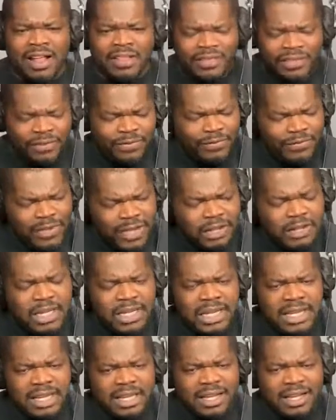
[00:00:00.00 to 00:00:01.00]
The
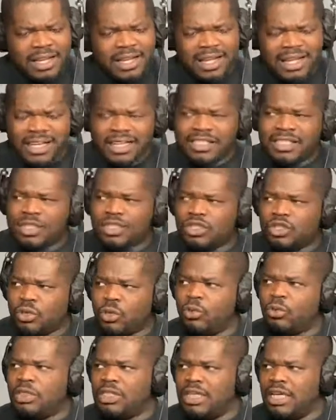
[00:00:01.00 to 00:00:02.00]
feeling is
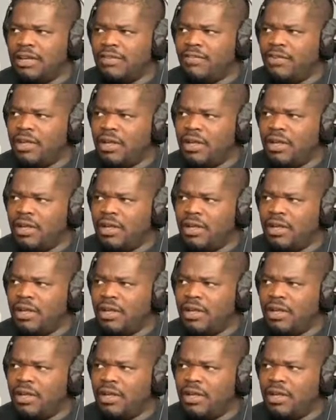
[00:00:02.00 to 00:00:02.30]
intrusive,